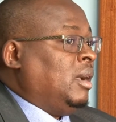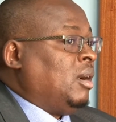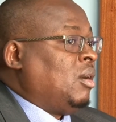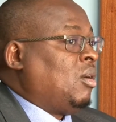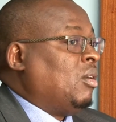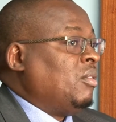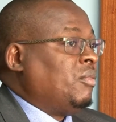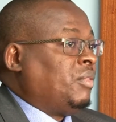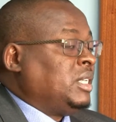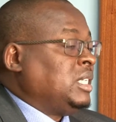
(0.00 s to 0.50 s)

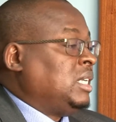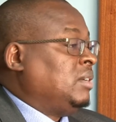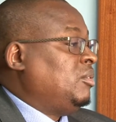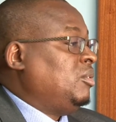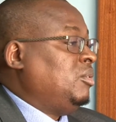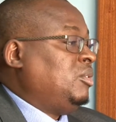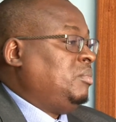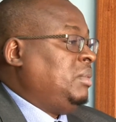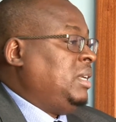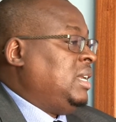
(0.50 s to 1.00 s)
Conferences have
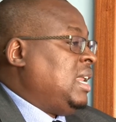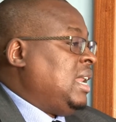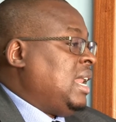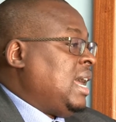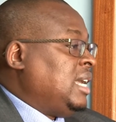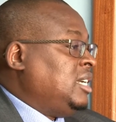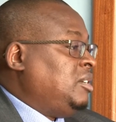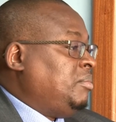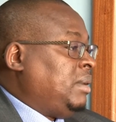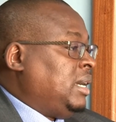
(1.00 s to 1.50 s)
always been a
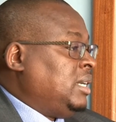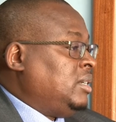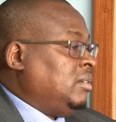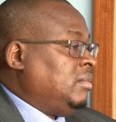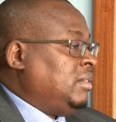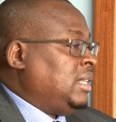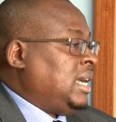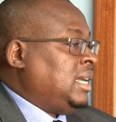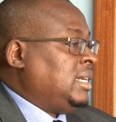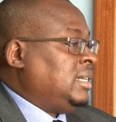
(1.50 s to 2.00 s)
large part
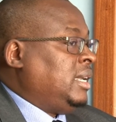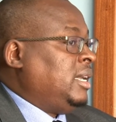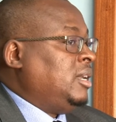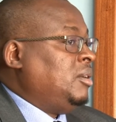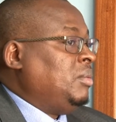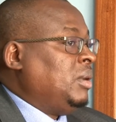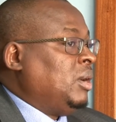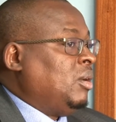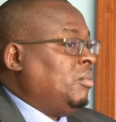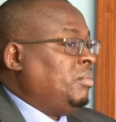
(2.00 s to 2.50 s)
of that,
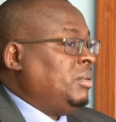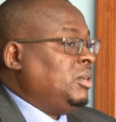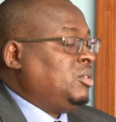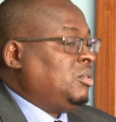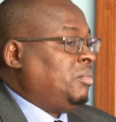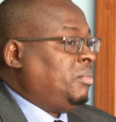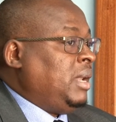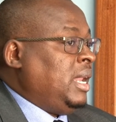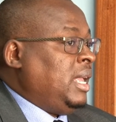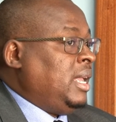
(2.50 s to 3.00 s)
and we are hoping
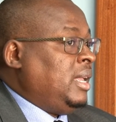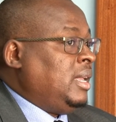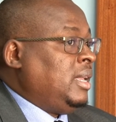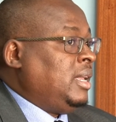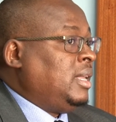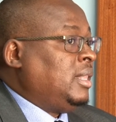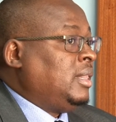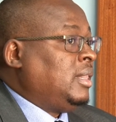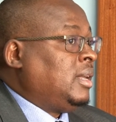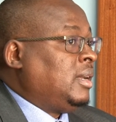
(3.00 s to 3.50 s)
to play
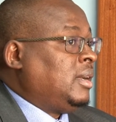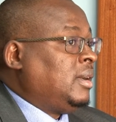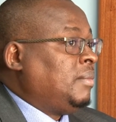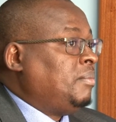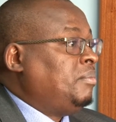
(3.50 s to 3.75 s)
in the